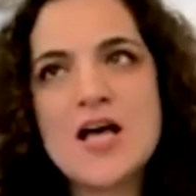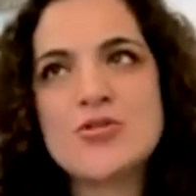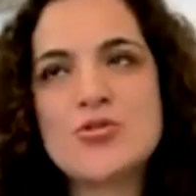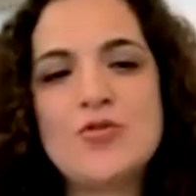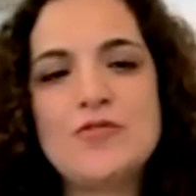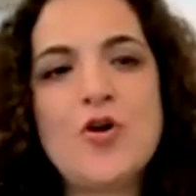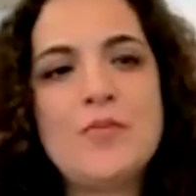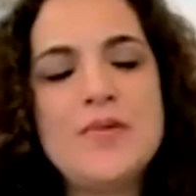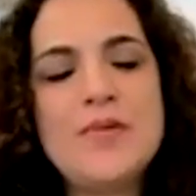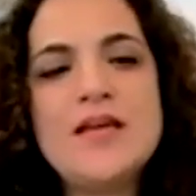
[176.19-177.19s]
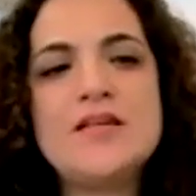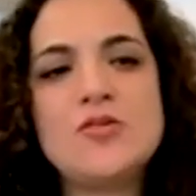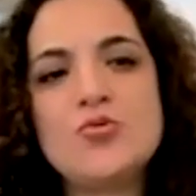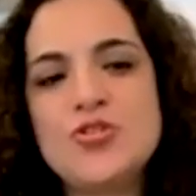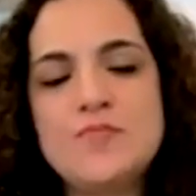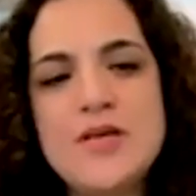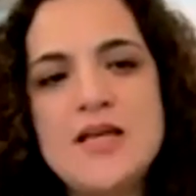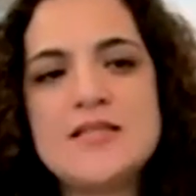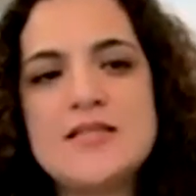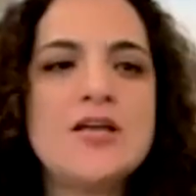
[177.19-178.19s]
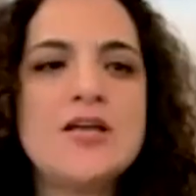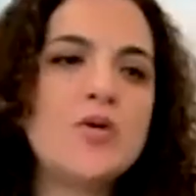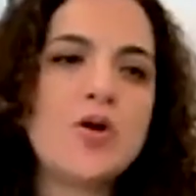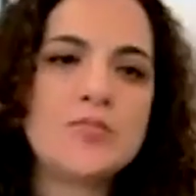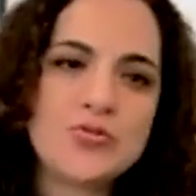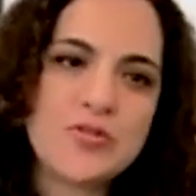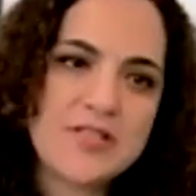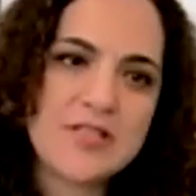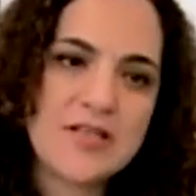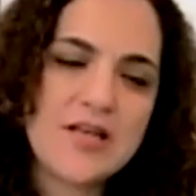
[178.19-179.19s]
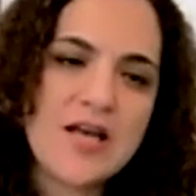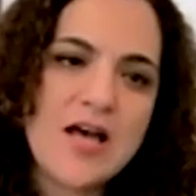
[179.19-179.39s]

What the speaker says: So for me, inclusion means equal opportunity.